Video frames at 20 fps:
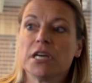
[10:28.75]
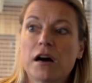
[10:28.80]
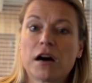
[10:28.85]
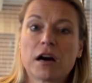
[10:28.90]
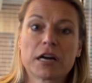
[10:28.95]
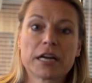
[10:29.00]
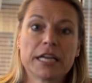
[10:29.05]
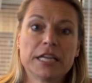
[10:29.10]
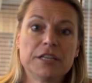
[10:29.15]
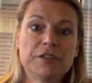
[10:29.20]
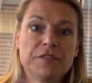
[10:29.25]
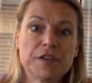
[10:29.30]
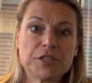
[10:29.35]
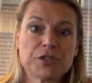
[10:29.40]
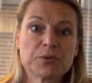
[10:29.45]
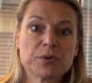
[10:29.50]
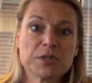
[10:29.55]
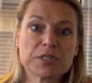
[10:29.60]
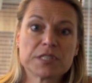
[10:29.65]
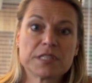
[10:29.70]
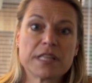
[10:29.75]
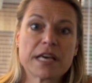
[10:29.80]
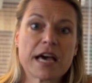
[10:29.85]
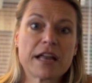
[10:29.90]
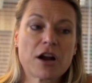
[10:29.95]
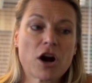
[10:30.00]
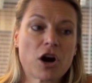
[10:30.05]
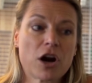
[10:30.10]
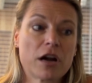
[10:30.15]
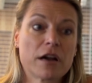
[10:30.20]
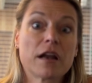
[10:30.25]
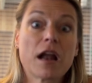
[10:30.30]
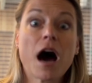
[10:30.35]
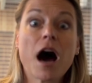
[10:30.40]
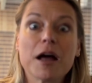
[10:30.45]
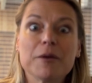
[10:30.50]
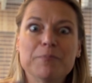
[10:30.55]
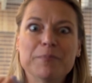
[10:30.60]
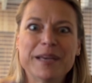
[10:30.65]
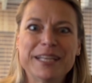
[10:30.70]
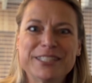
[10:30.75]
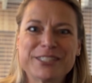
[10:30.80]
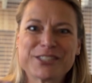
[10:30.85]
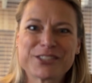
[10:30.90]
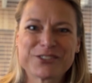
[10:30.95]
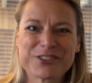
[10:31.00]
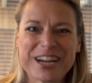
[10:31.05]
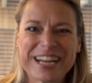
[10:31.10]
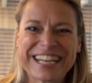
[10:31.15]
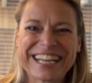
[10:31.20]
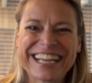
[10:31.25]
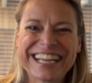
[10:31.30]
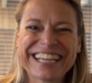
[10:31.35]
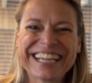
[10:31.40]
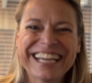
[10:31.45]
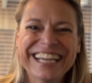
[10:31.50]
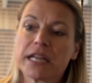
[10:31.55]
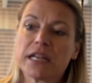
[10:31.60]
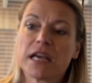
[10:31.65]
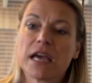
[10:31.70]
our individuals that are not menstruating,